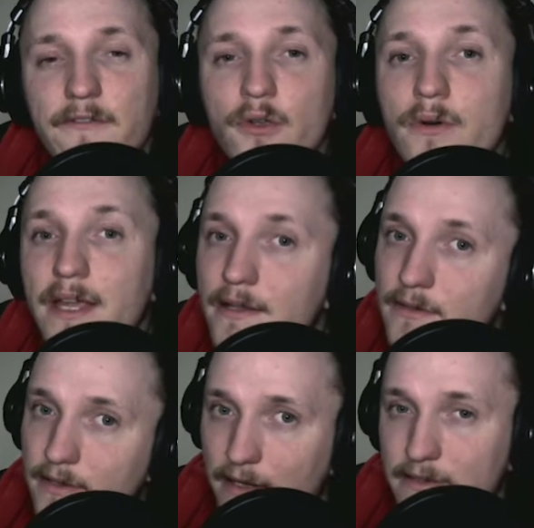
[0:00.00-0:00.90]
your
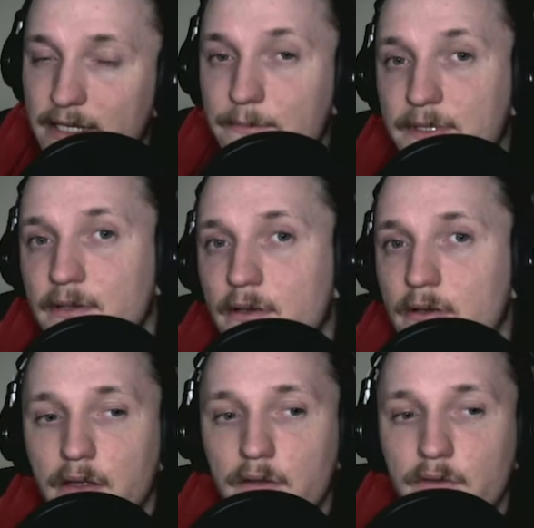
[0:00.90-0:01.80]
internet dips,
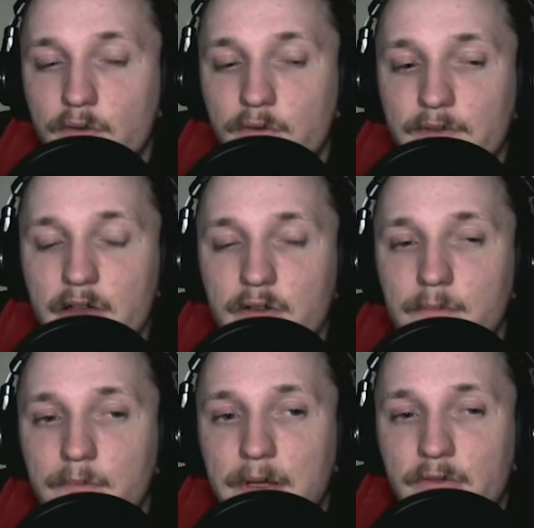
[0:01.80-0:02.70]
your
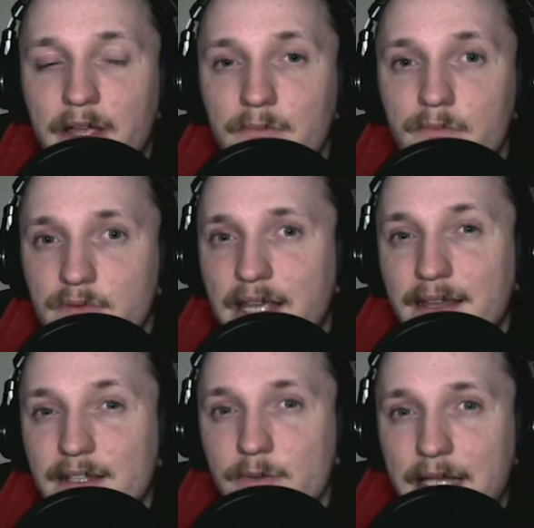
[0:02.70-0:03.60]
variable bitrate will take
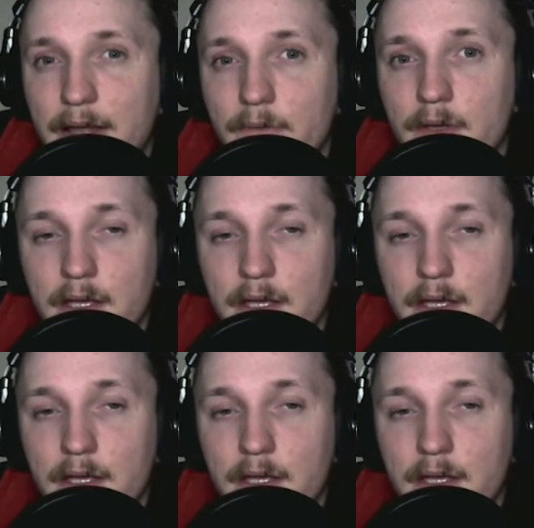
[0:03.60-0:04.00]
that into account.